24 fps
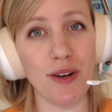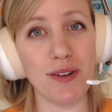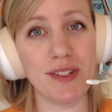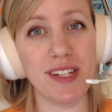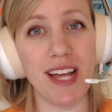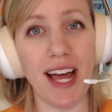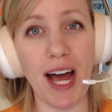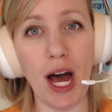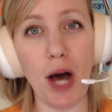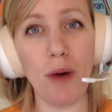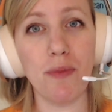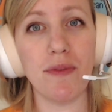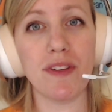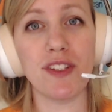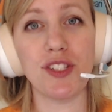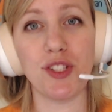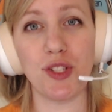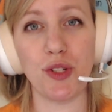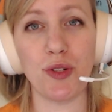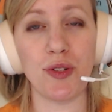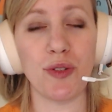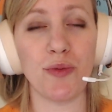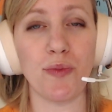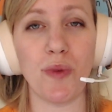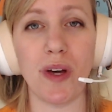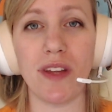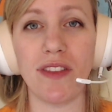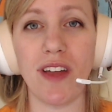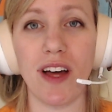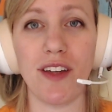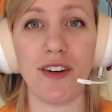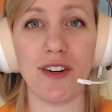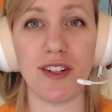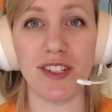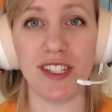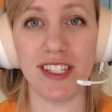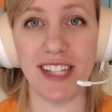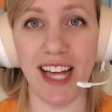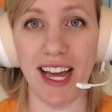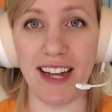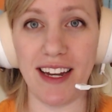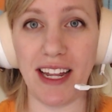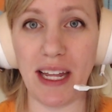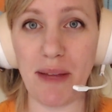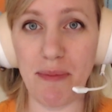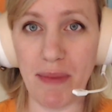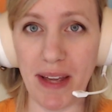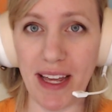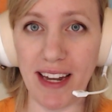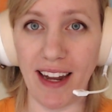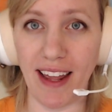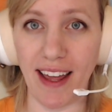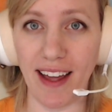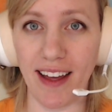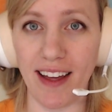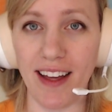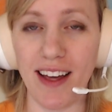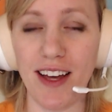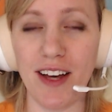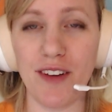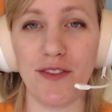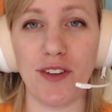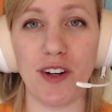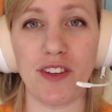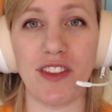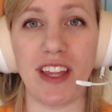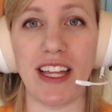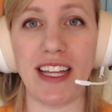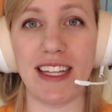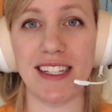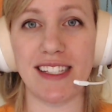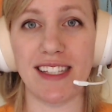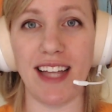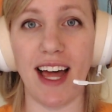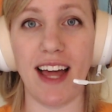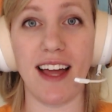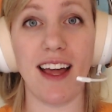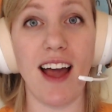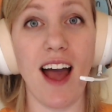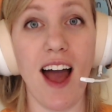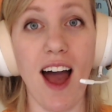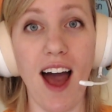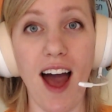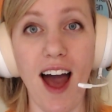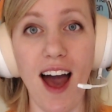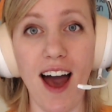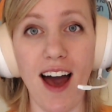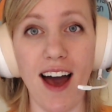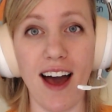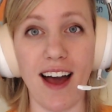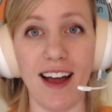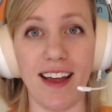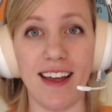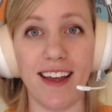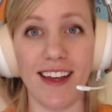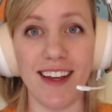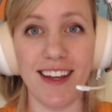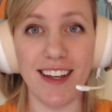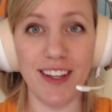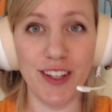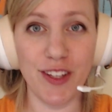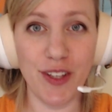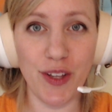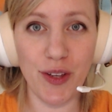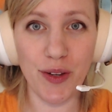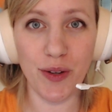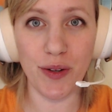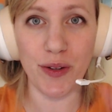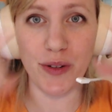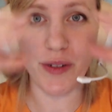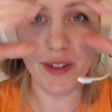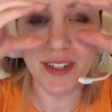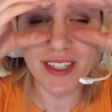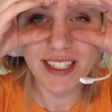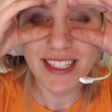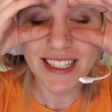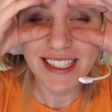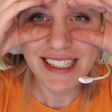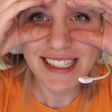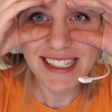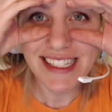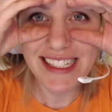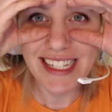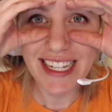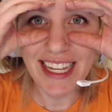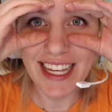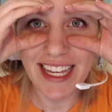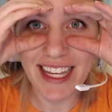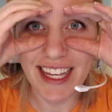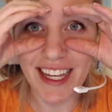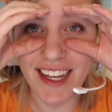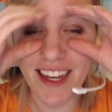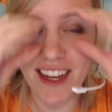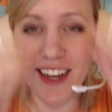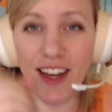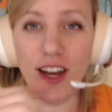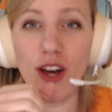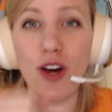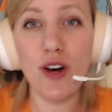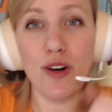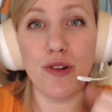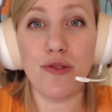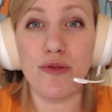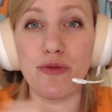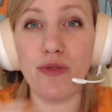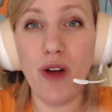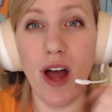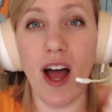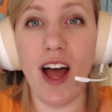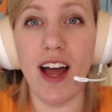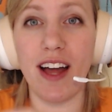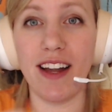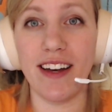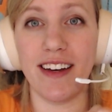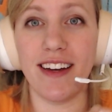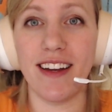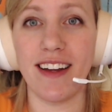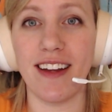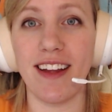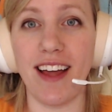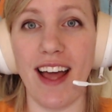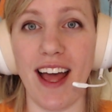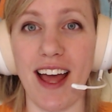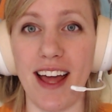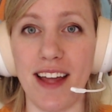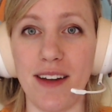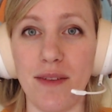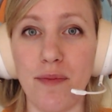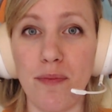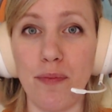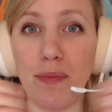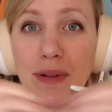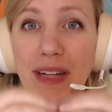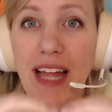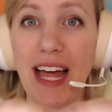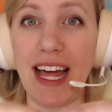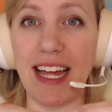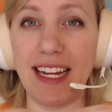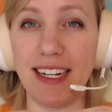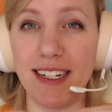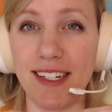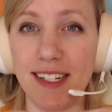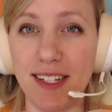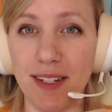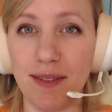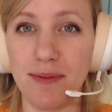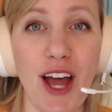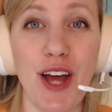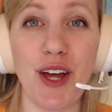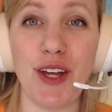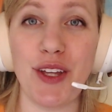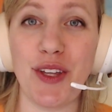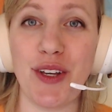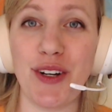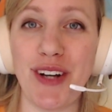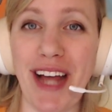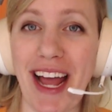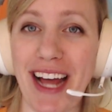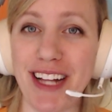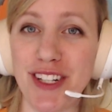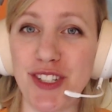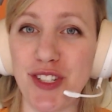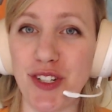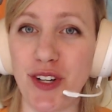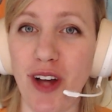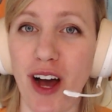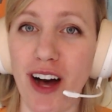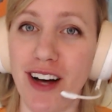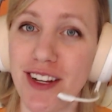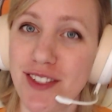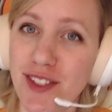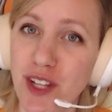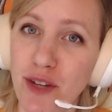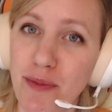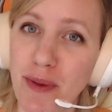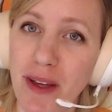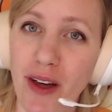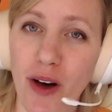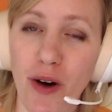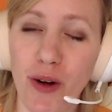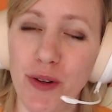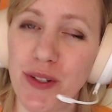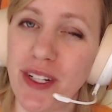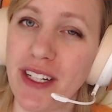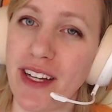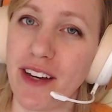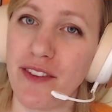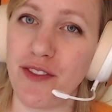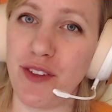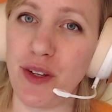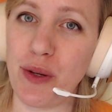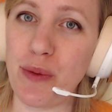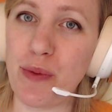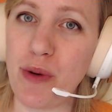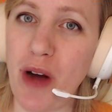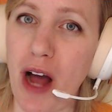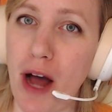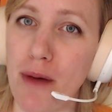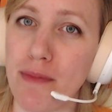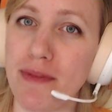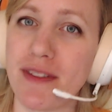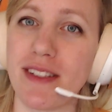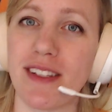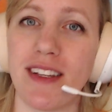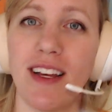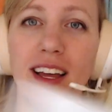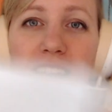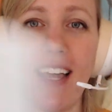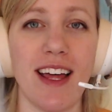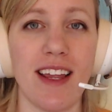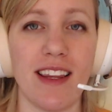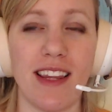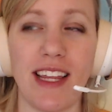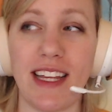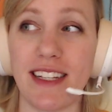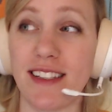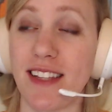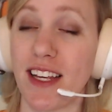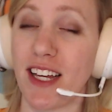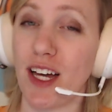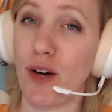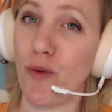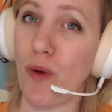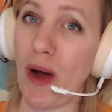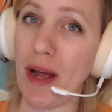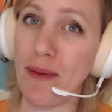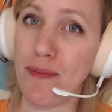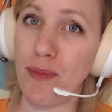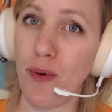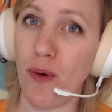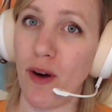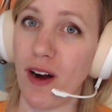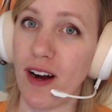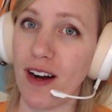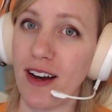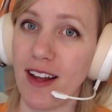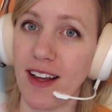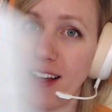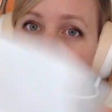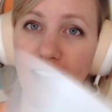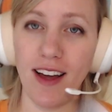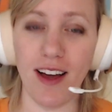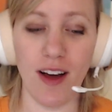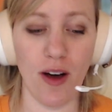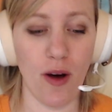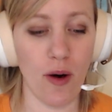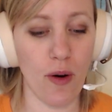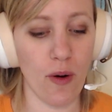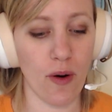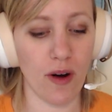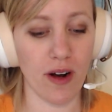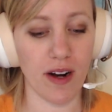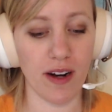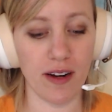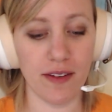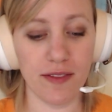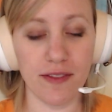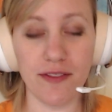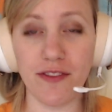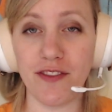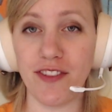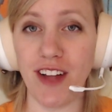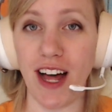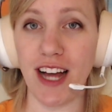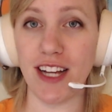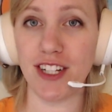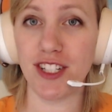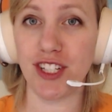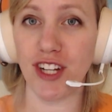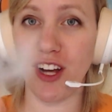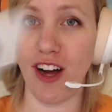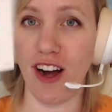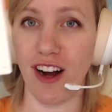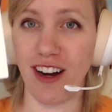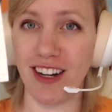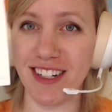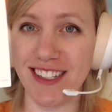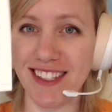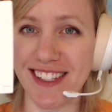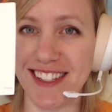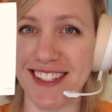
to help the student with understanding meaning for things like I, you, see, run, and blend. Your hands should also be holding a few props, things like a whiteboard, or flashcards,